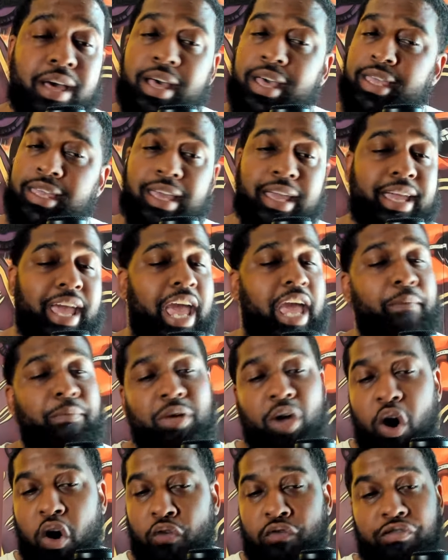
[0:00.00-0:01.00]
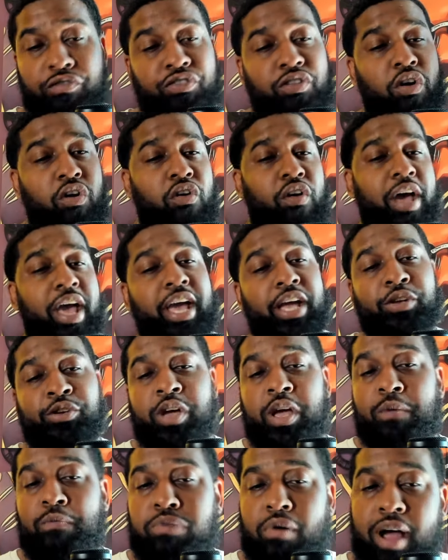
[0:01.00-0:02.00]
You can't be overthrowing
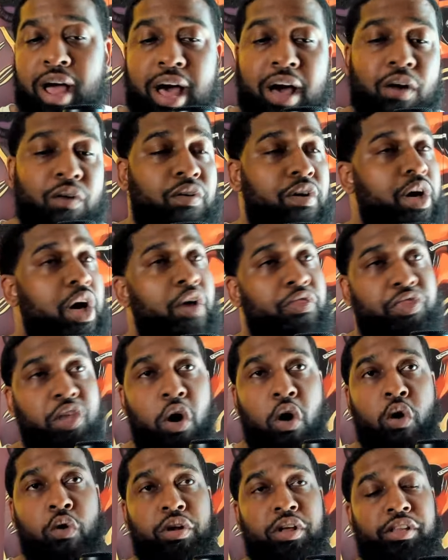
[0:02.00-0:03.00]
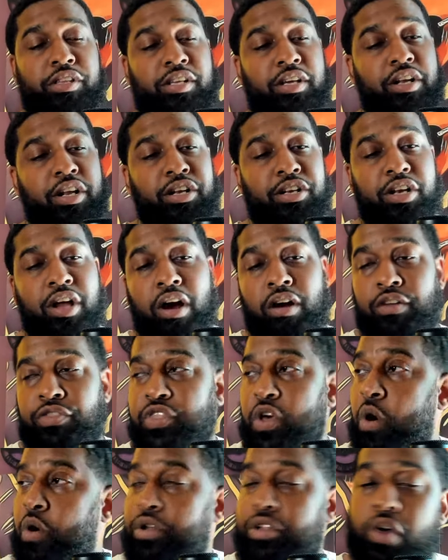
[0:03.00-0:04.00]
A.J. Brown, throwing it to the dirt,
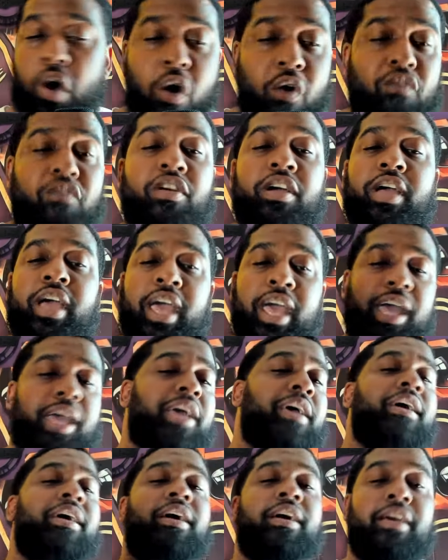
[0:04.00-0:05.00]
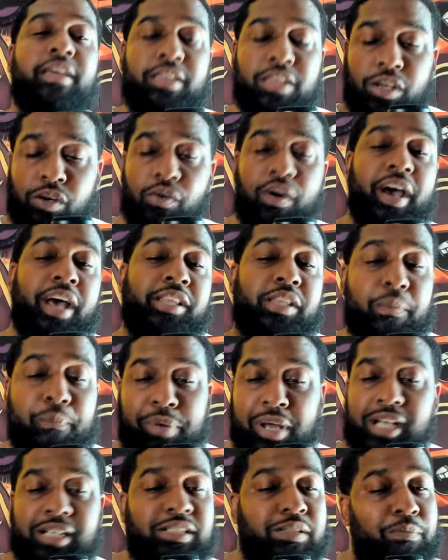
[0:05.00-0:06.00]
throwing it over his head. You're going to have to
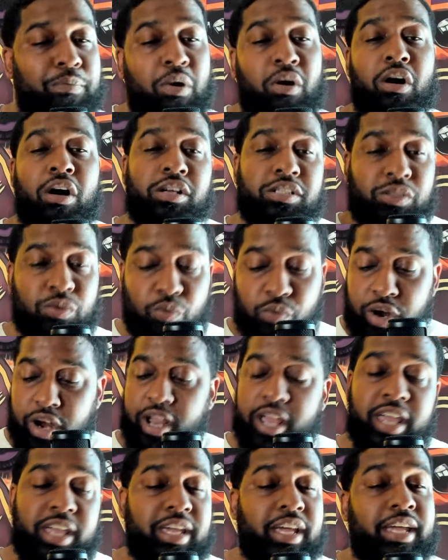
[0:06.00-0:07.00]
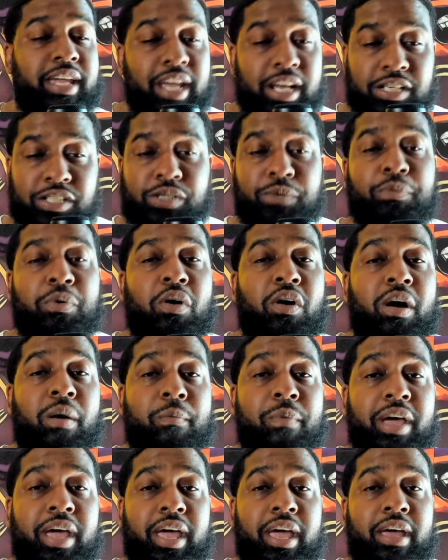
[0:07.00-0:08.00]
place the ball where he can catch the ball,
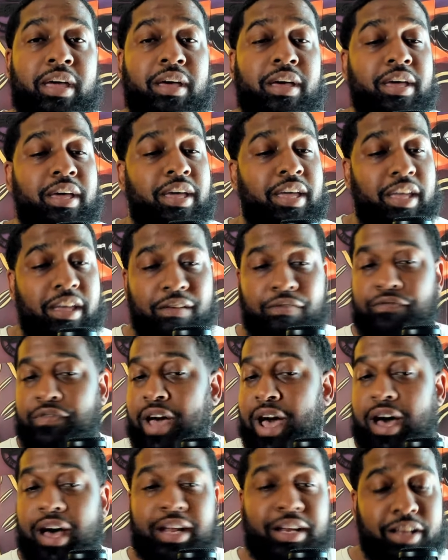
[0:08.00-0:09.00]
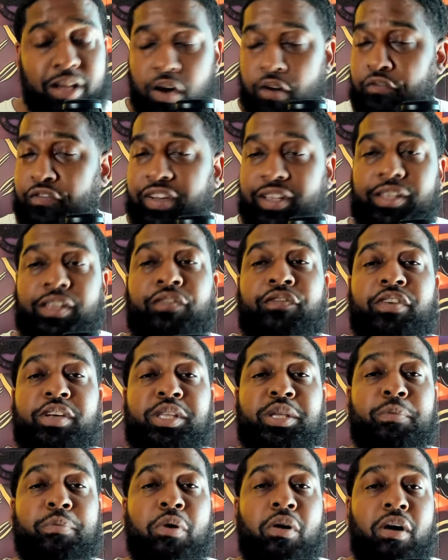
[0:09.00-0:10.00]
man. If not, a damn
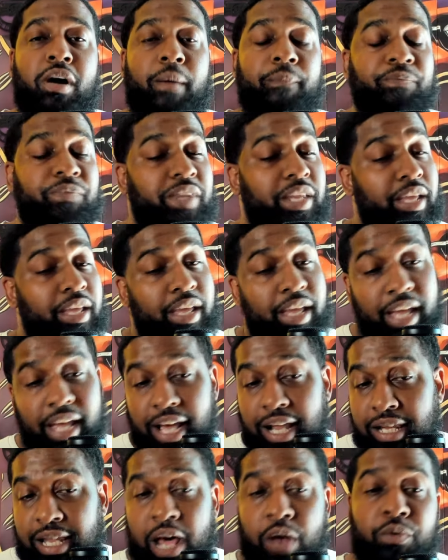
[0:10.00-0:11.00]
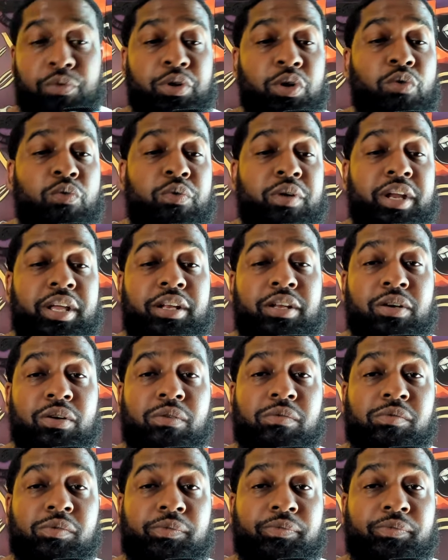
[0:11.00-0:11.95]
50-50 ball and let him do what he do.